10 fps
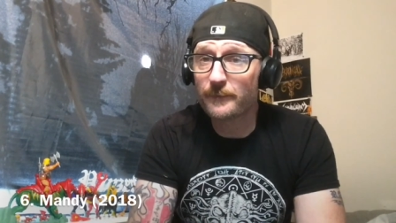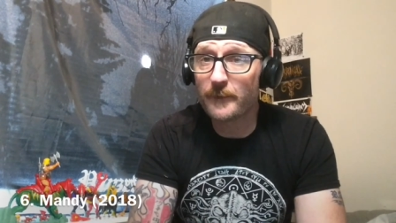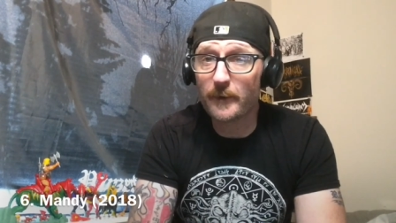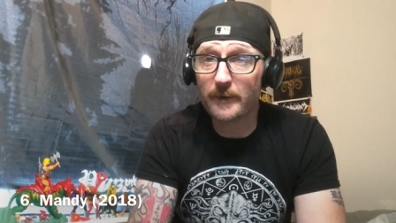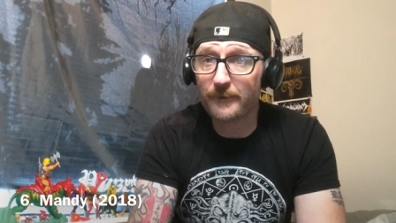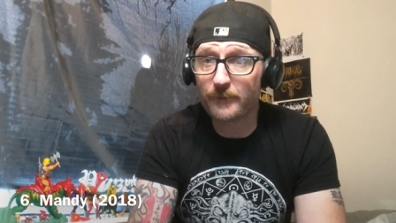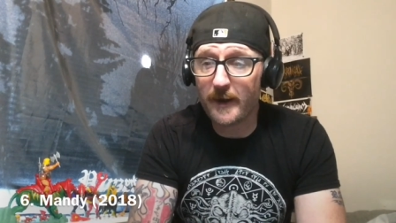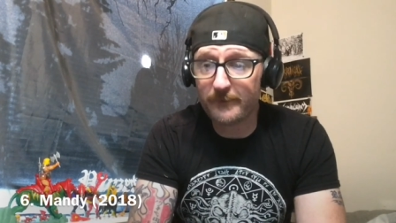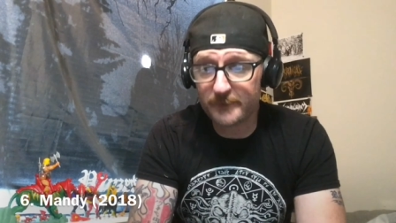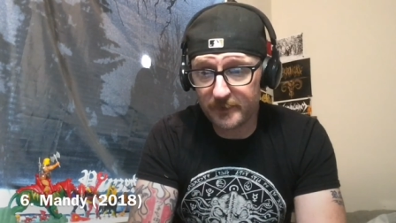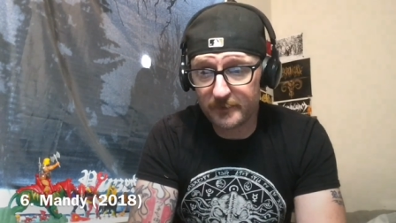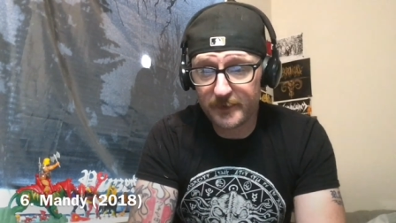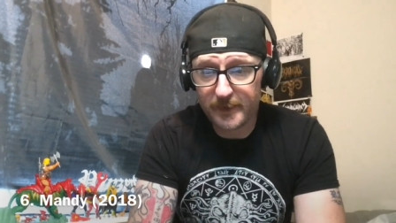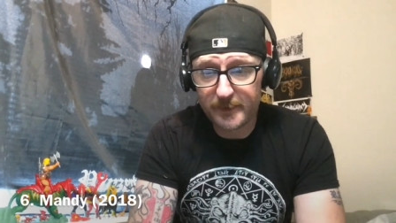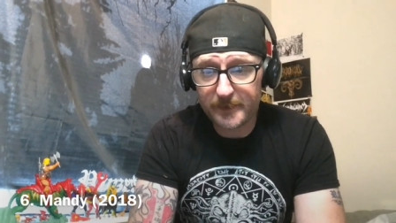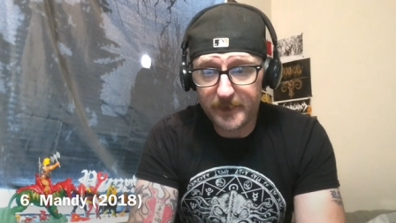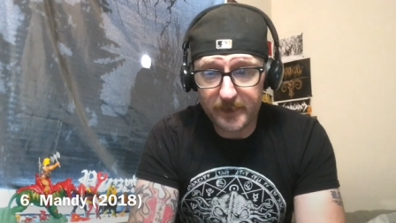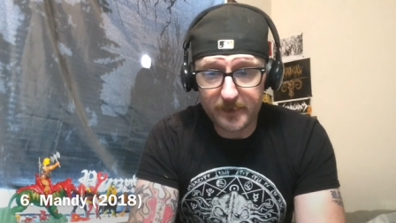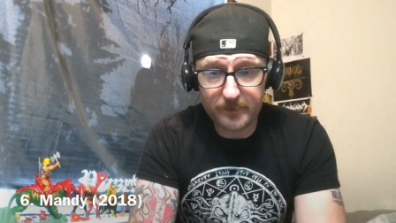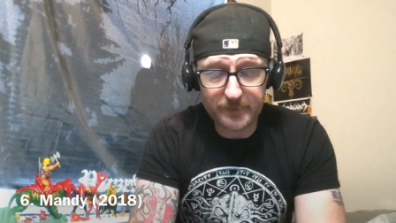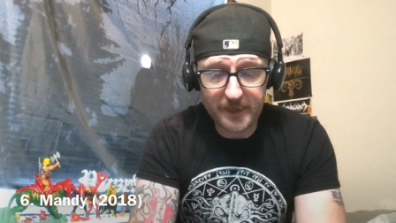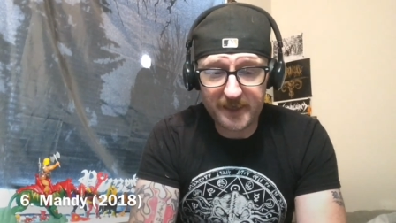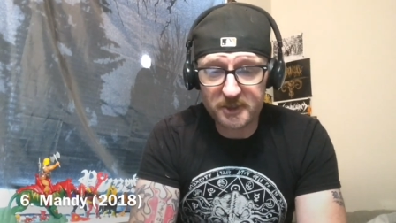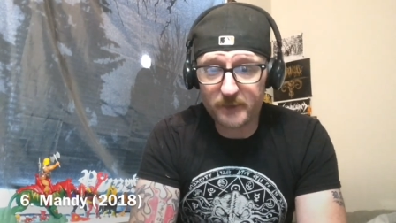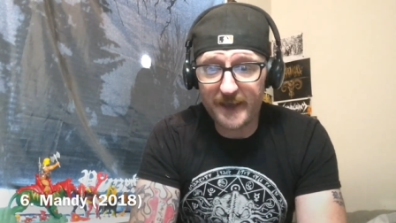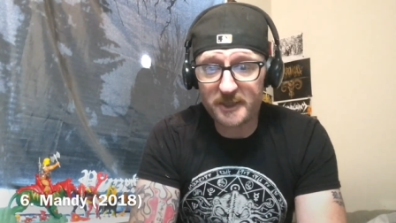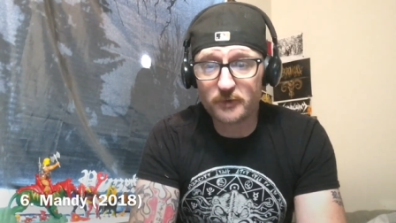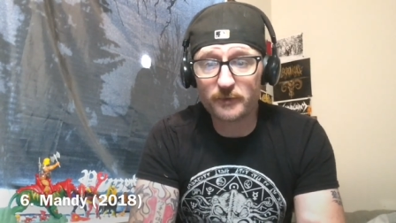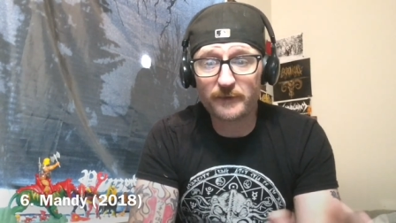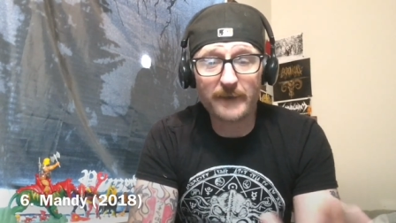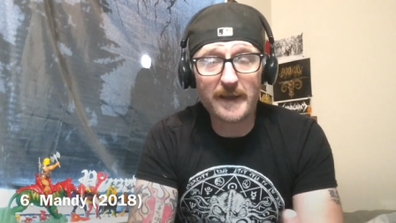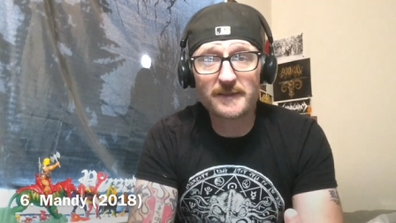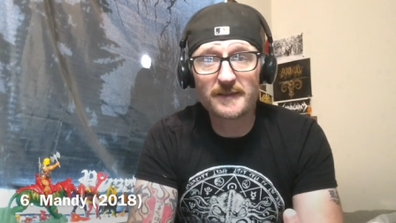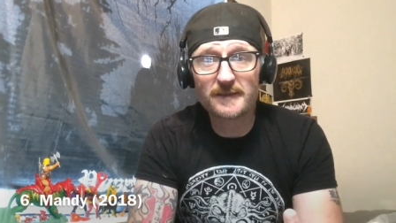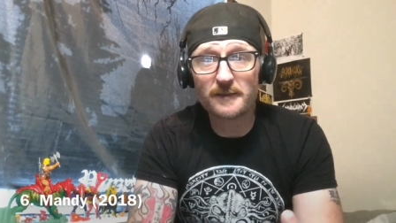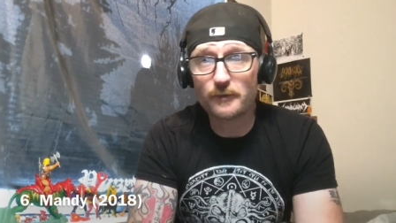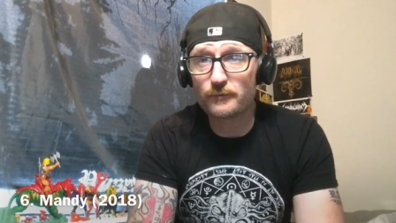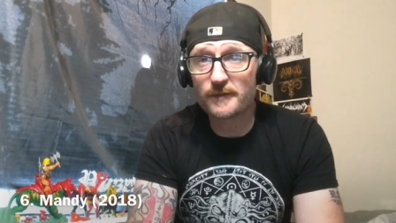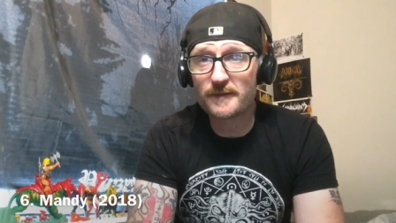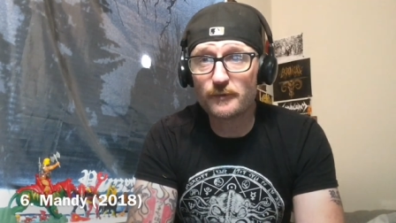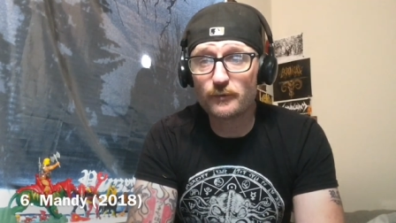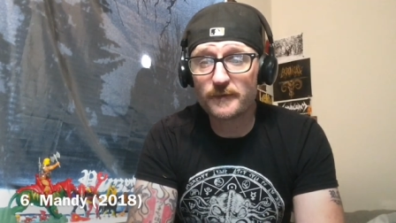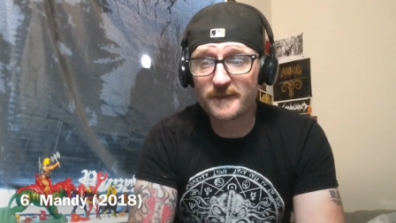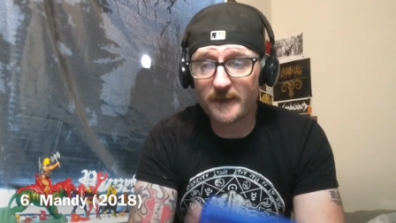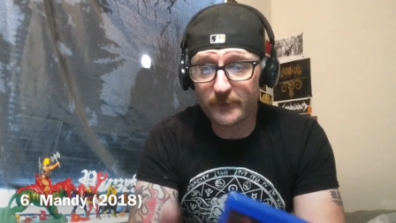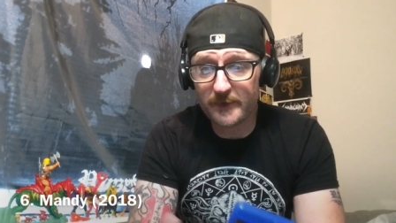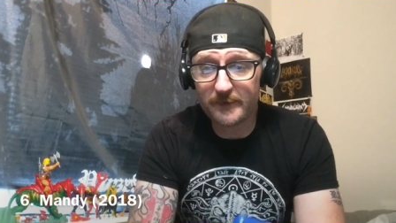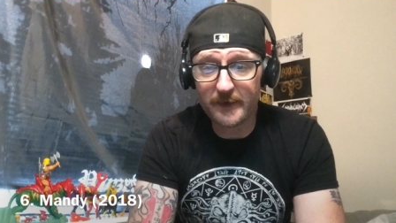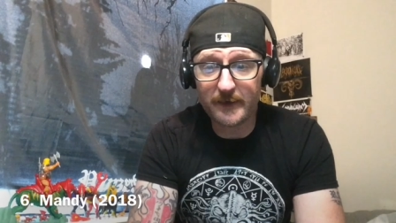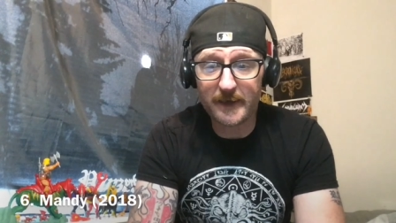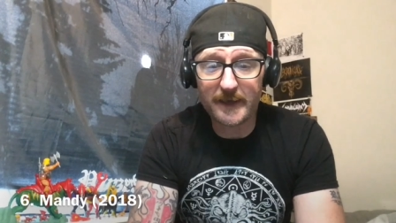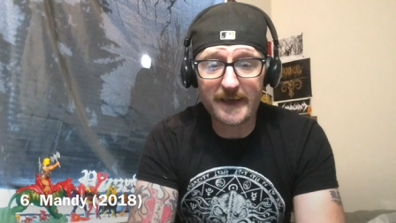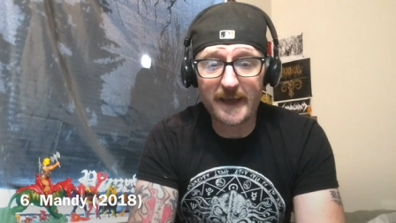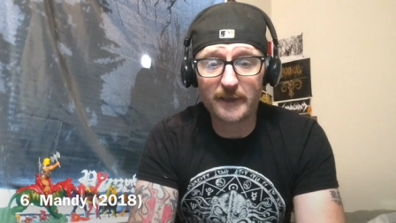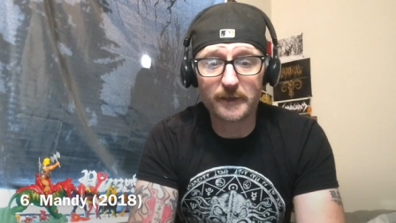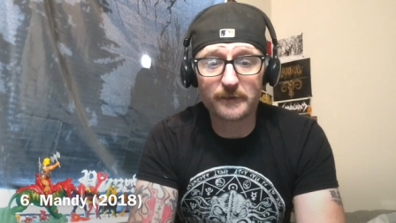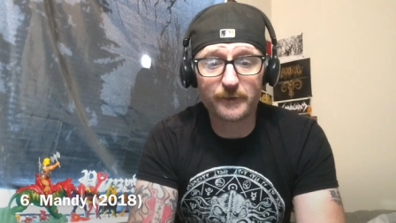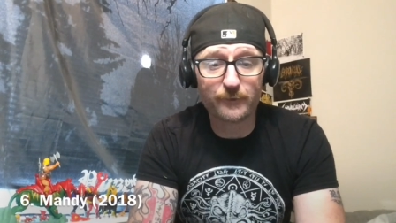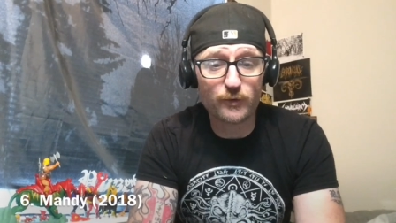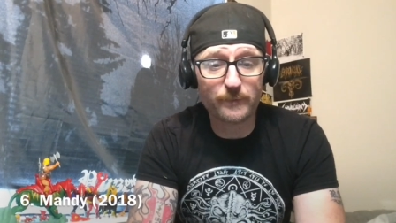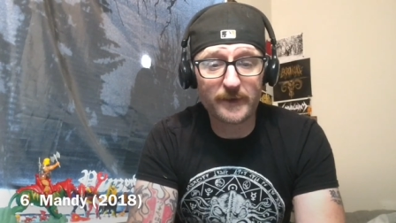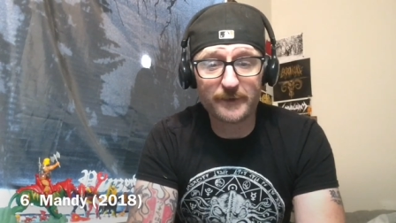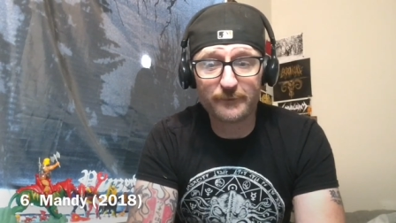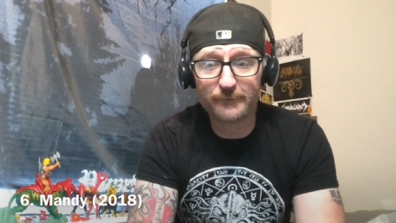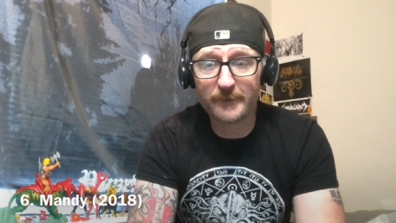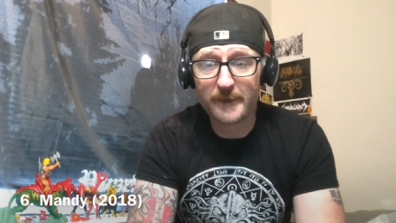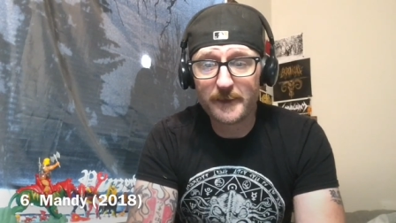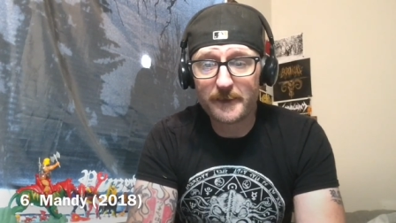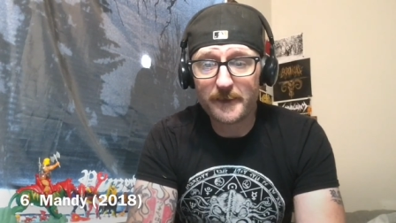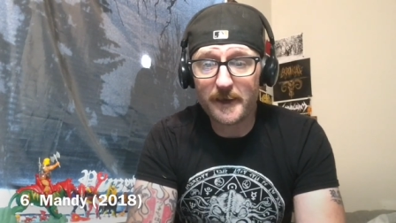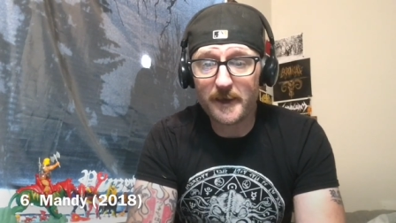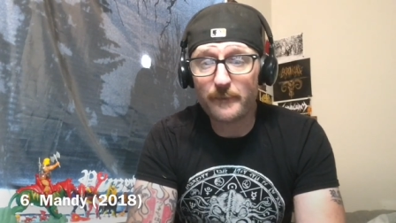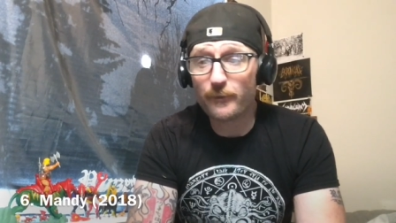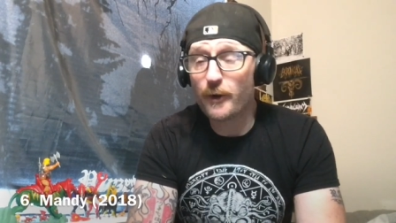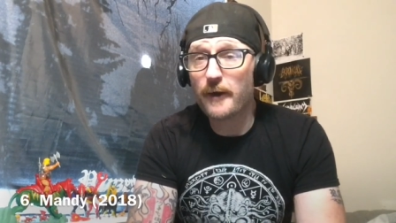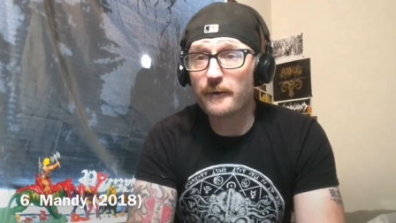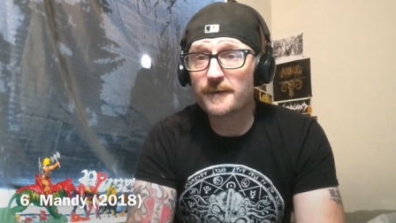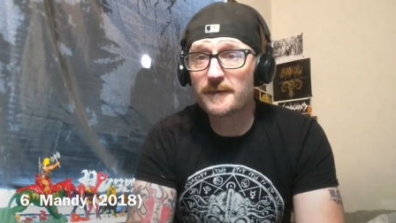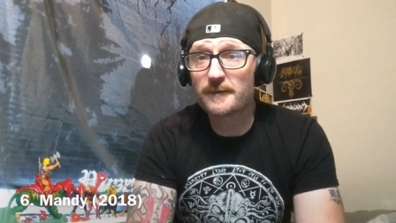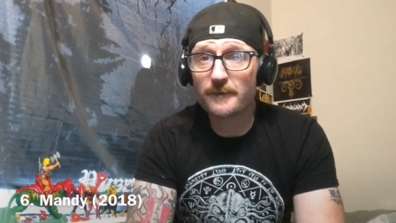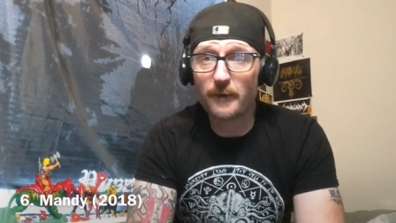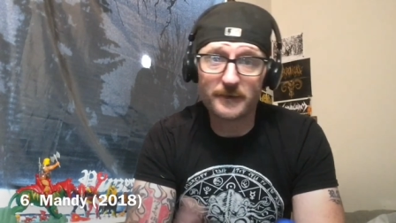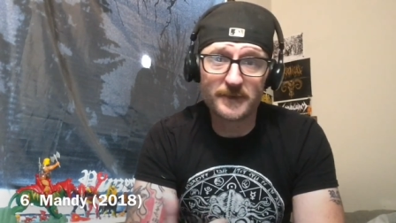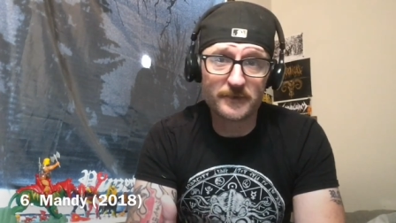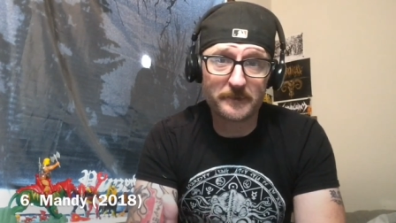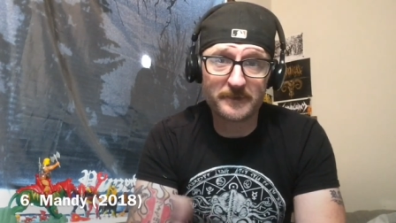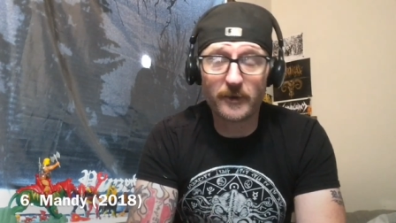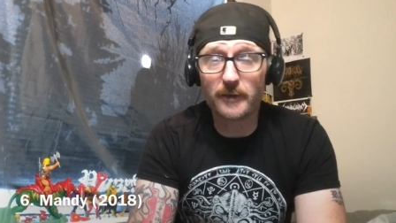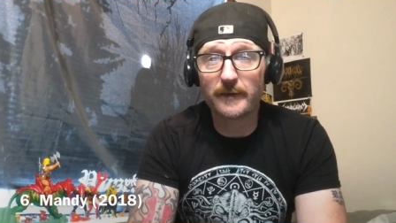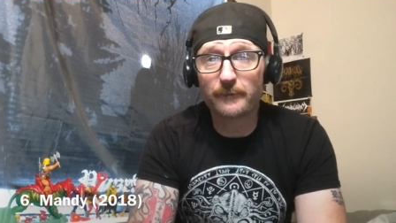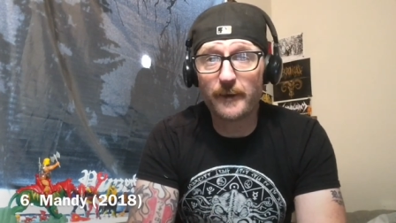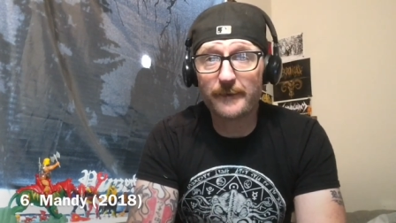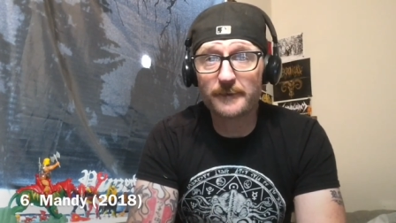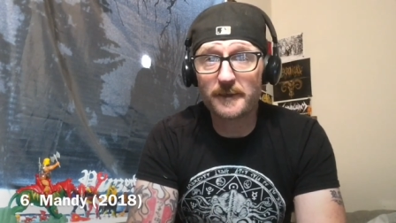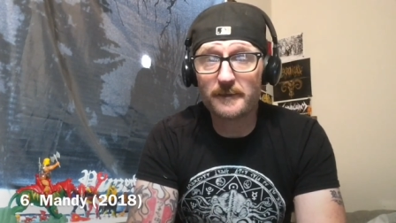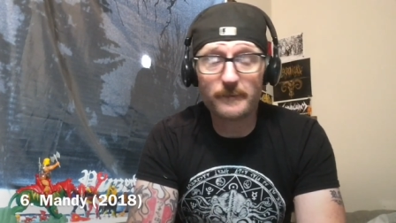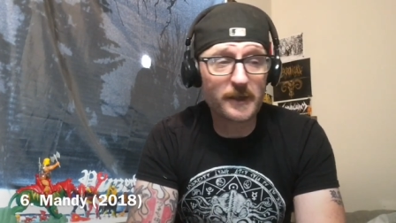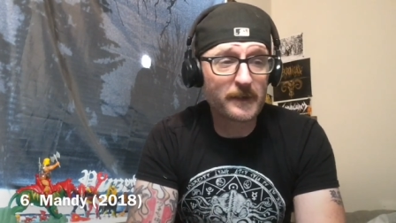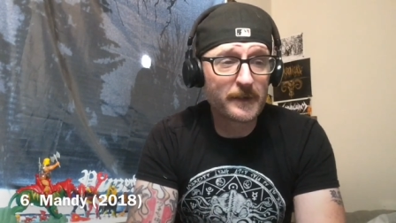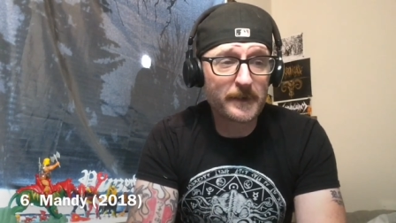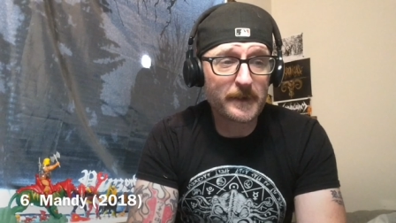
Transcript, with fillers: very Lovecraftian. Um, the ancient magical device used to summon uh, an alien group of uh, marauders also seems very Lovecraftian to me.